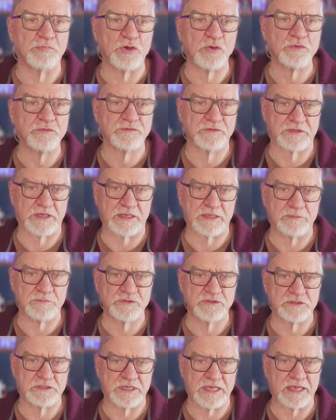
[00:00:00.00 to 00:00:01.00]
both
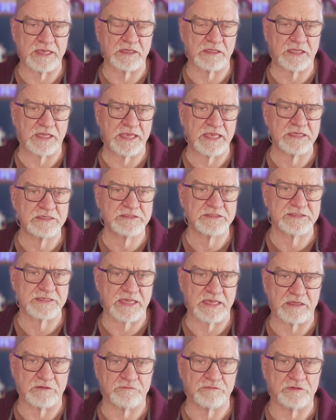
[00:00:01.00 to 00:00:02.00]
teams, Yale and
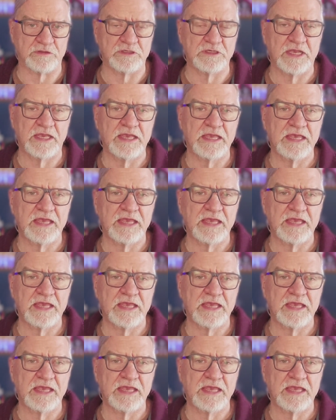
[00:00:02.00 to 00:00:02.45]
Stanford,